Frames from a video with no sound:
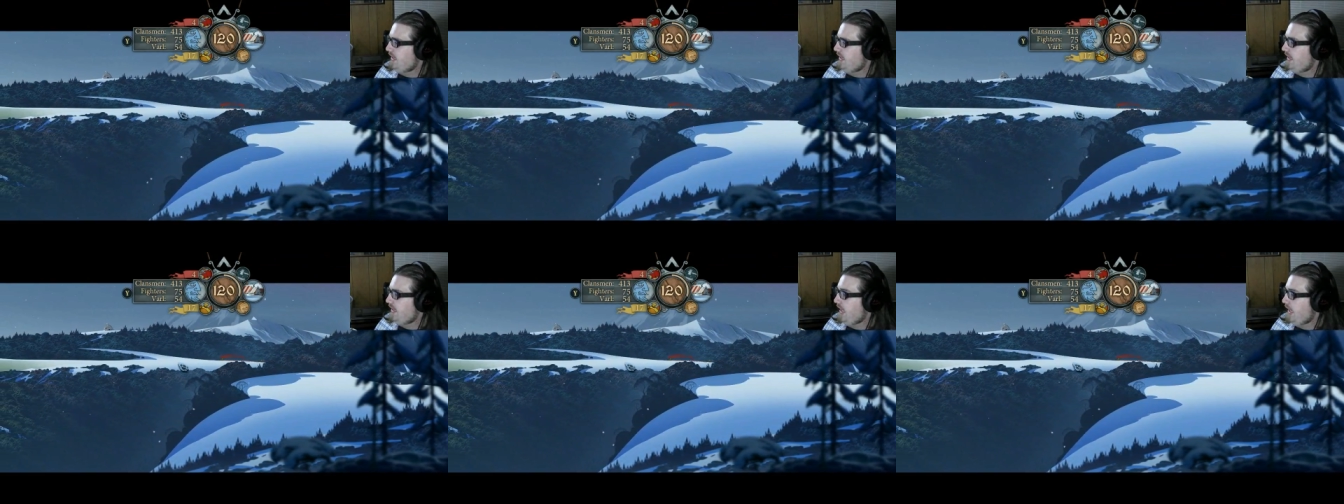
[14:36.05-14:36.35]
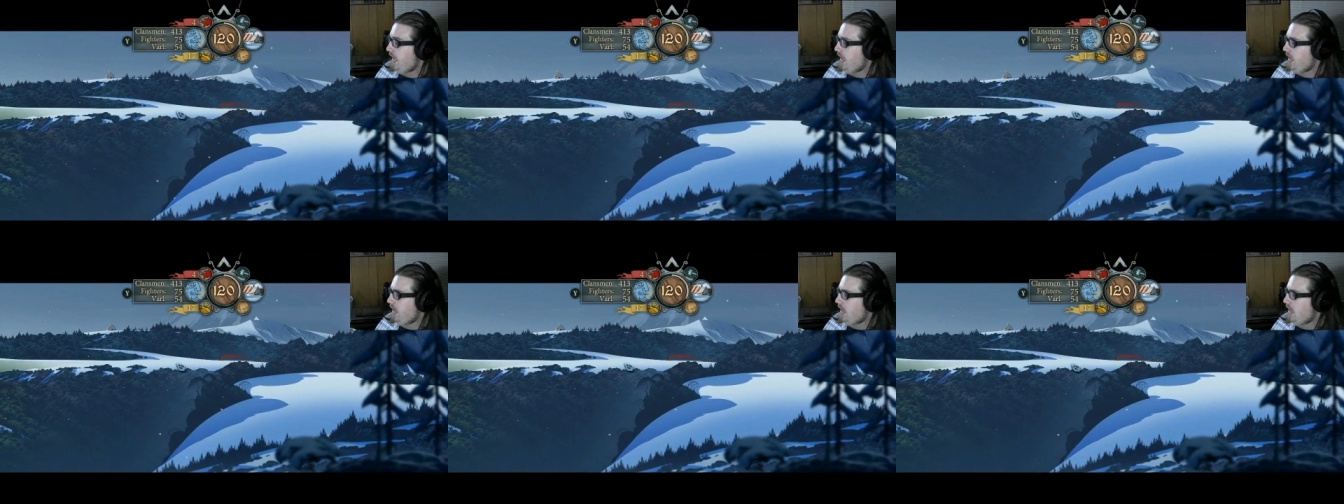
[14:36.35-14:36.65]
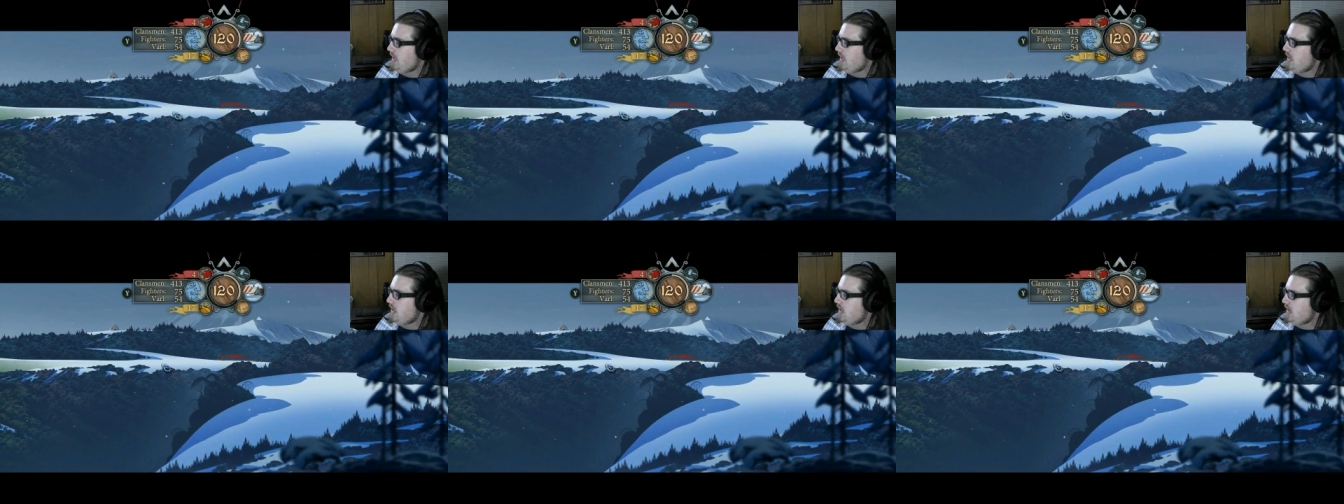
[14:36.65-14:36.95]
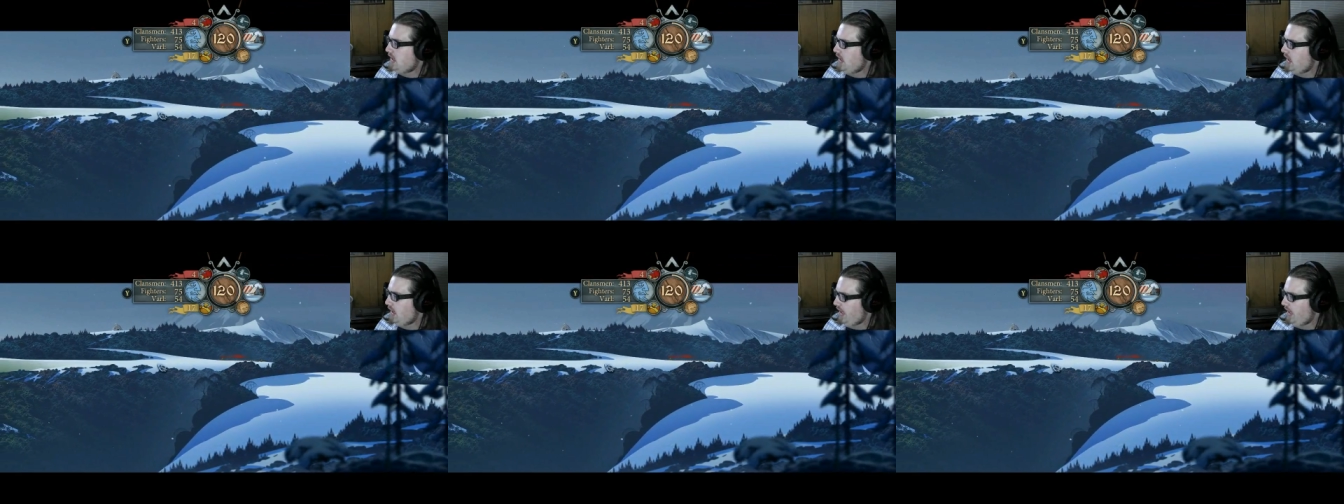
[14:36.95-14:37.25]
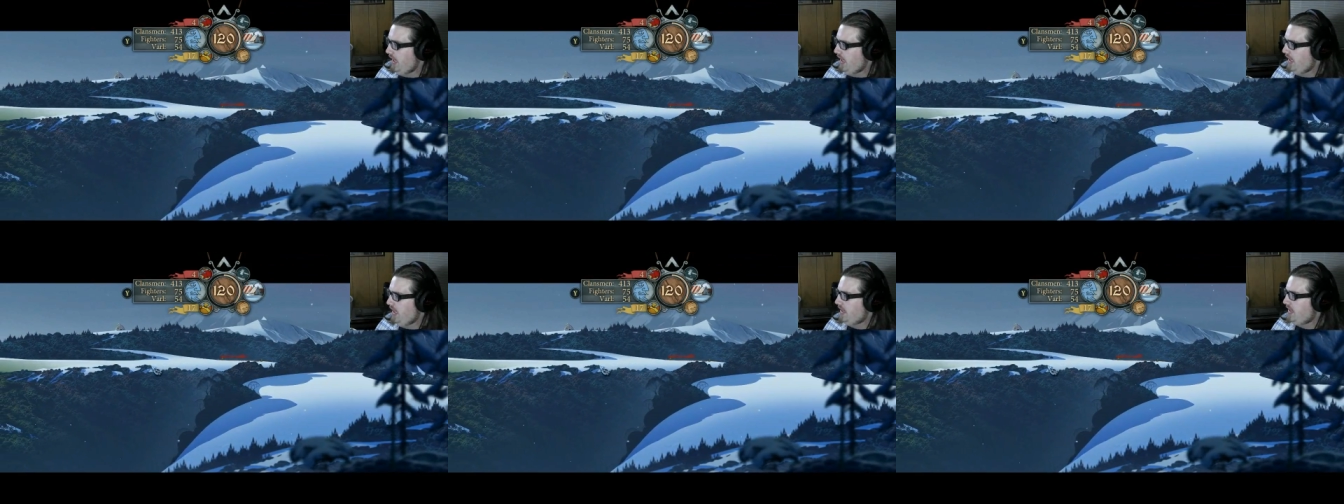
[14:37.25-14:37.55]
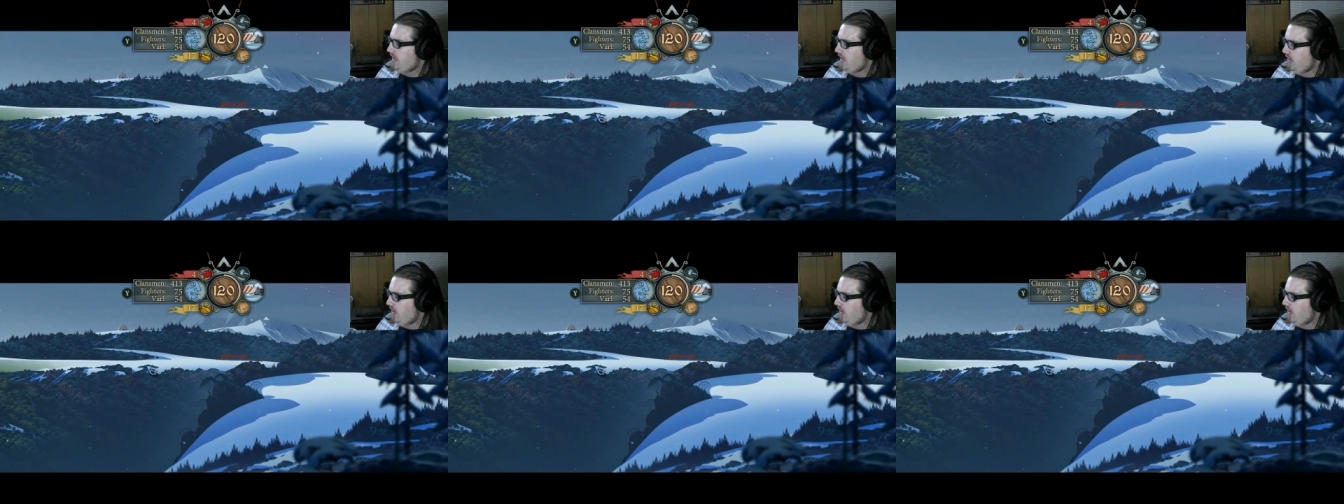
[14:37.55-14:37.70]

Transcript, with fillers: Again. Again, it